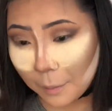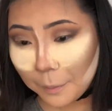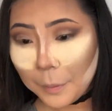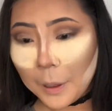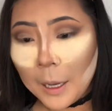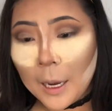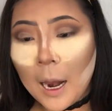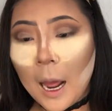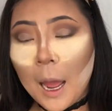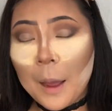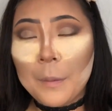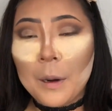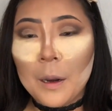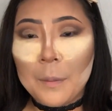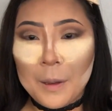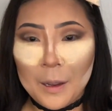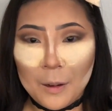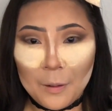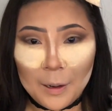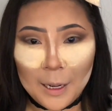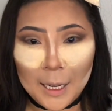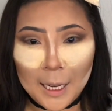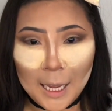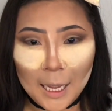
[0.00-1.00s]
But I'm going to be
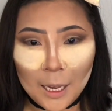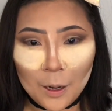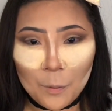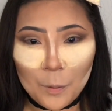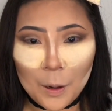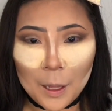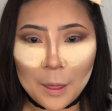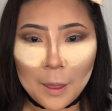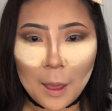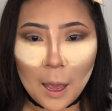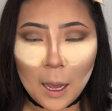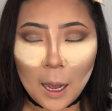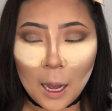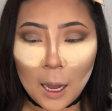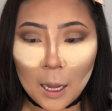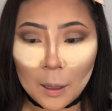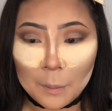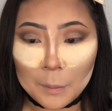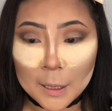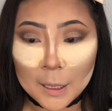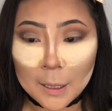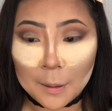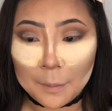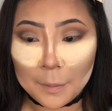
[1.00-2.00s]
going in with
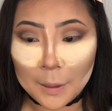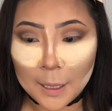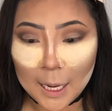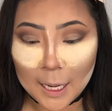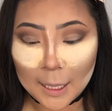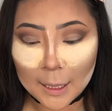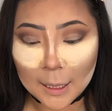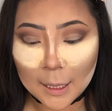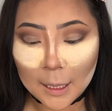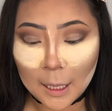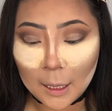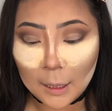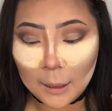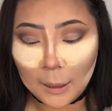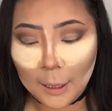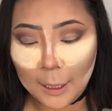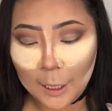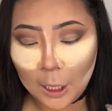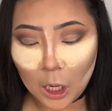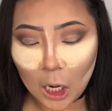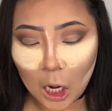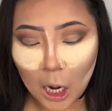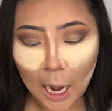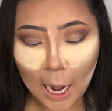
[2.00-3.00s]
some NYX
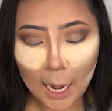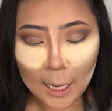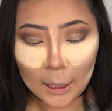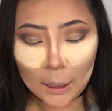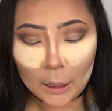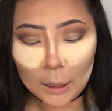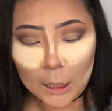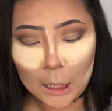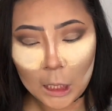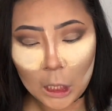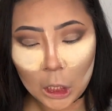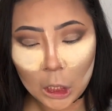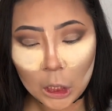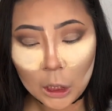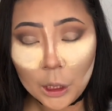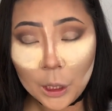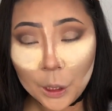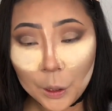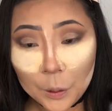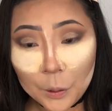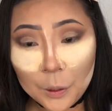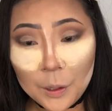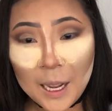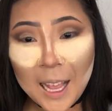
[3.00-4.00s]
glitter and glitter
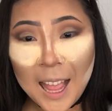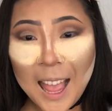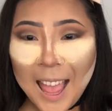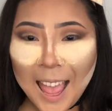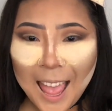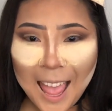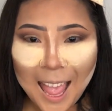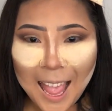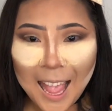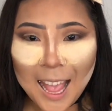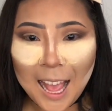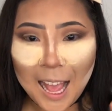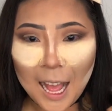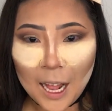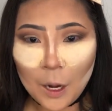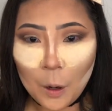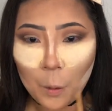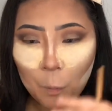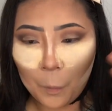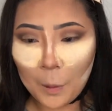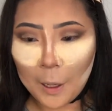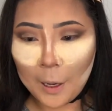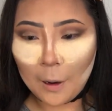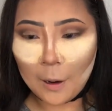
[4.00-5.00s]
glue, and
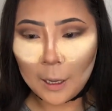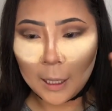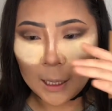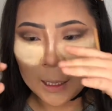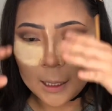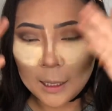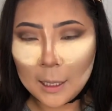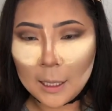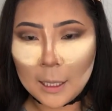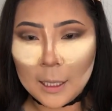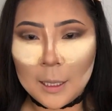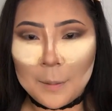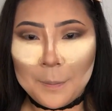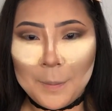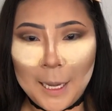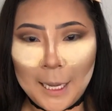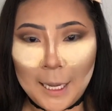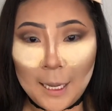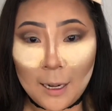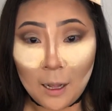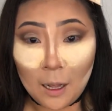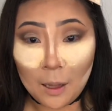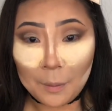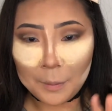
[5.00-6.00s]
we are going to just
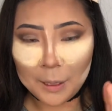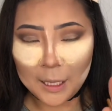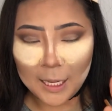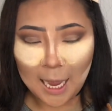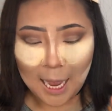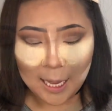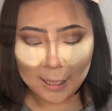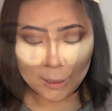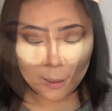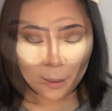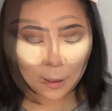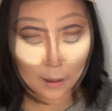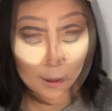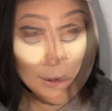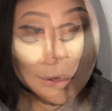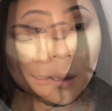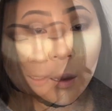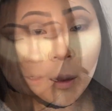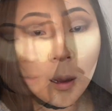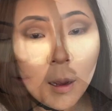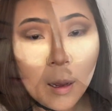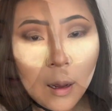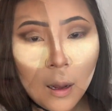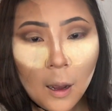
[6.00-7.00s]
make it all bedazzled.
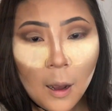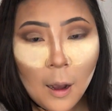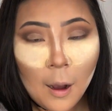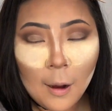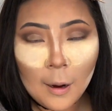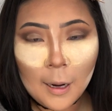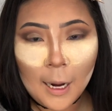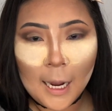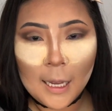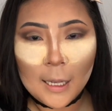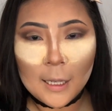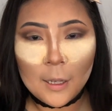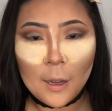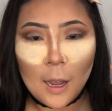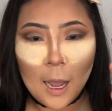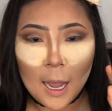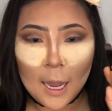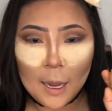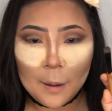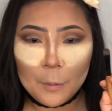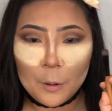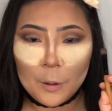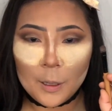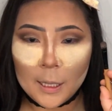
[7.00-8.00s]
So. Okay, so
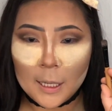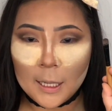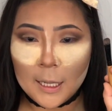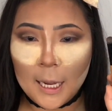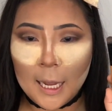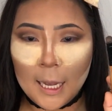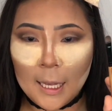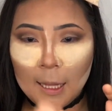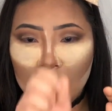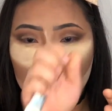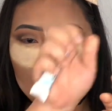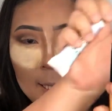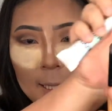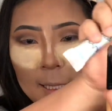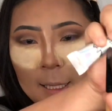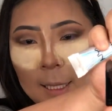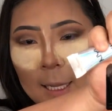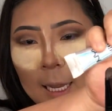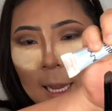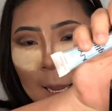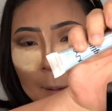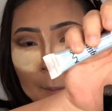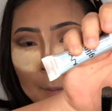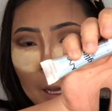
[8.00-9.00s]
I am going to take this
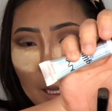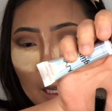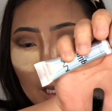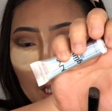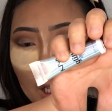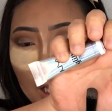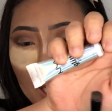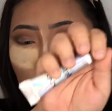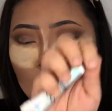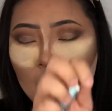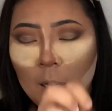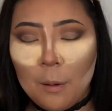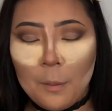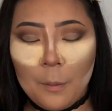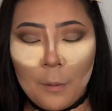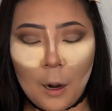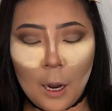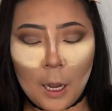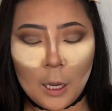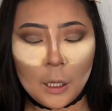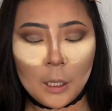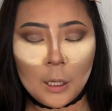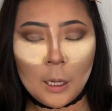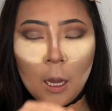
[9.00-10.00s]
same shader
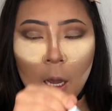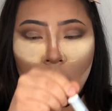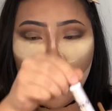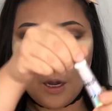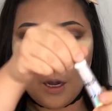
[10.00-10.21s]
brush